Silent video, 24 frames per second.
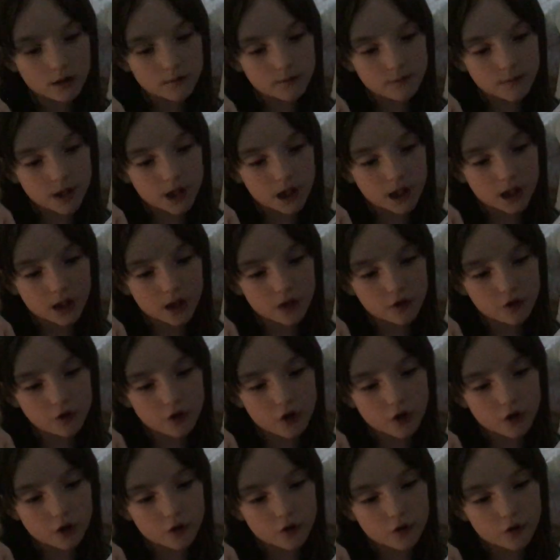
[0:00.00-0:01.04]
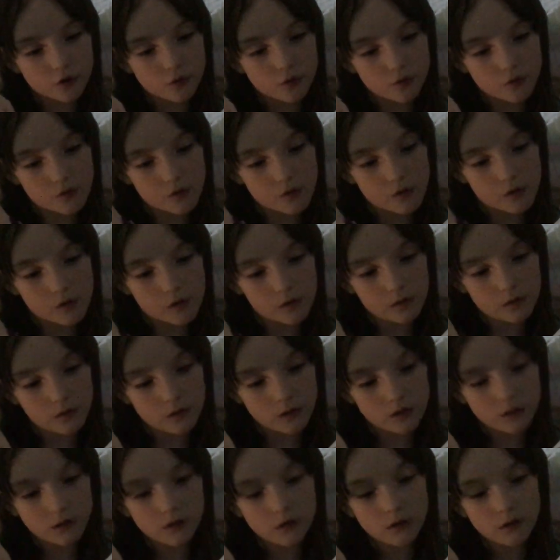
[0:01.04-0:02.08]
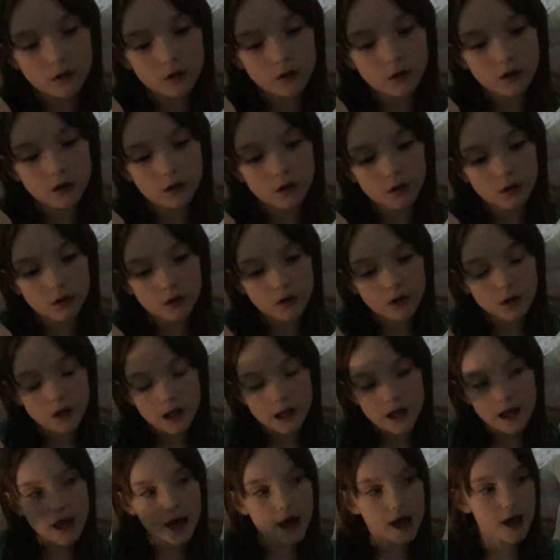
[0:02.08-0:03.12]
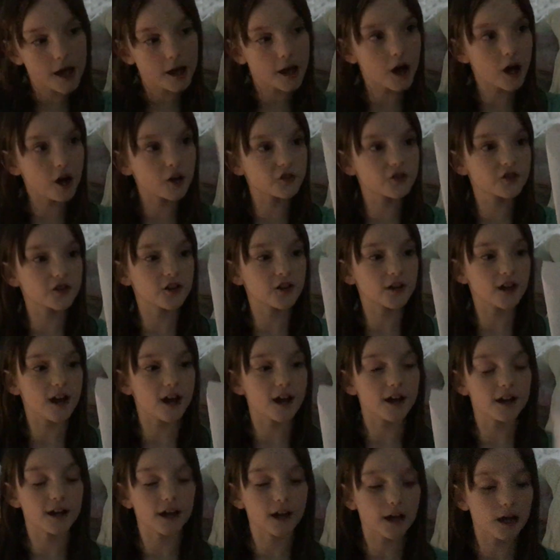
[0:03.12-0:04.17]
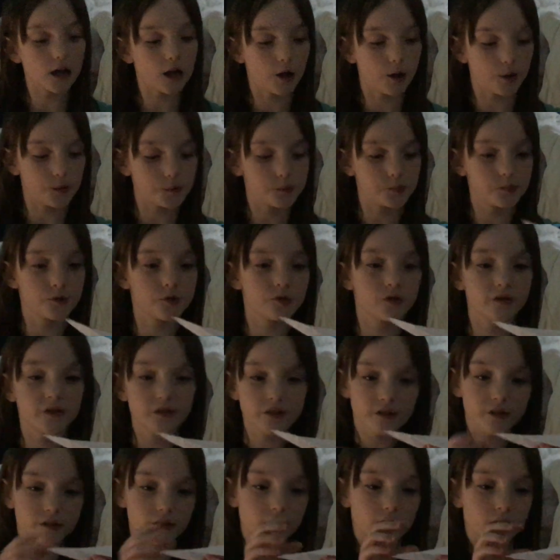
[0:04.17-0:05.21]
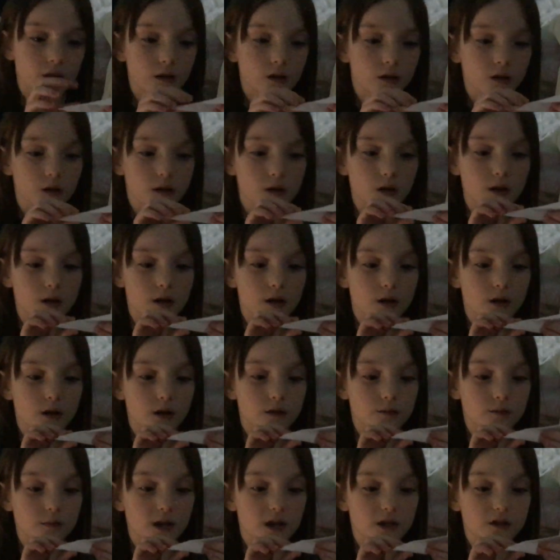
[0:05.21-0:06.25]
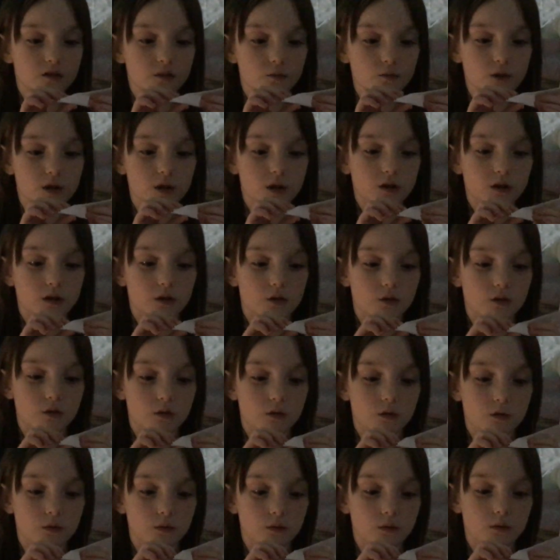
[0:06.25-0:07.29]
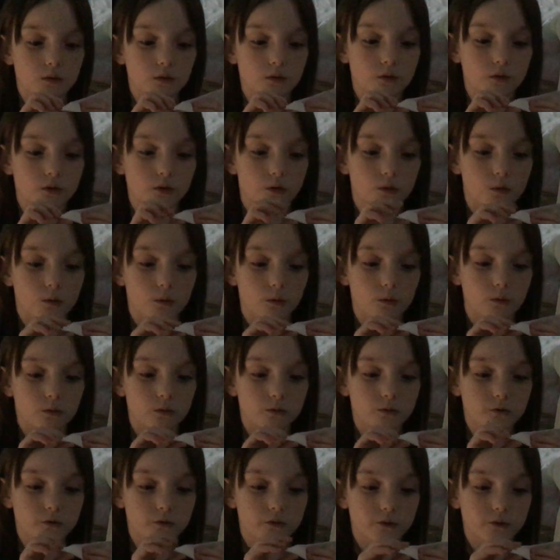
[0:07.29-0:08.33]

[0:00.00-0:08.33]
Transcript: Make it look cool. It also kind of helps. It makes the wind go through the holes.